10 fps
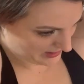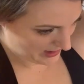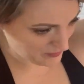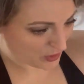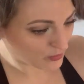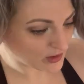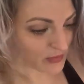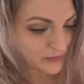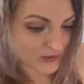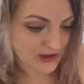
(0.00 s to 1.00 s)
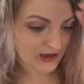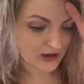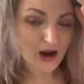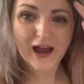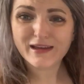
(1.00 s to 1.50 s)
I'm hoping people
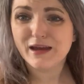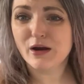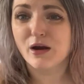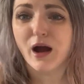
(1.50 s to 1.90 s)
care. I care.